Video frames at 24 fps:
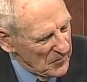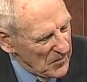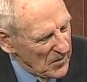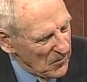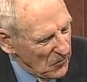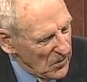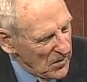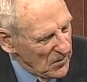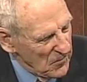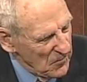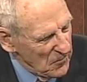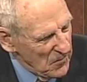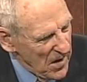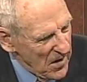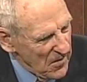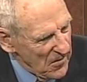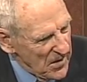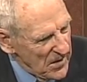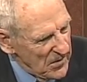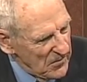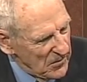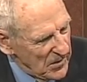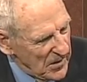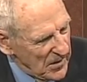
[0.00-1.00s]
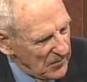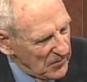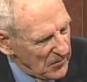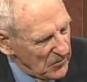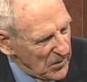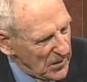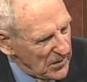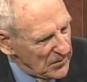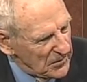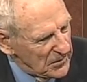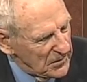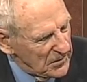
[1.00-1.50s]
we were married and then
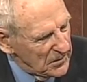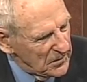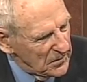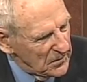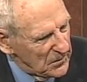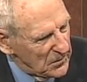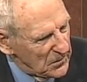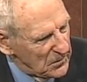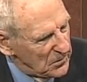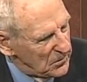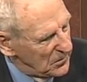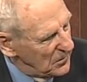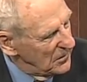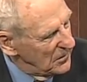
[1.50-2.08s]
went to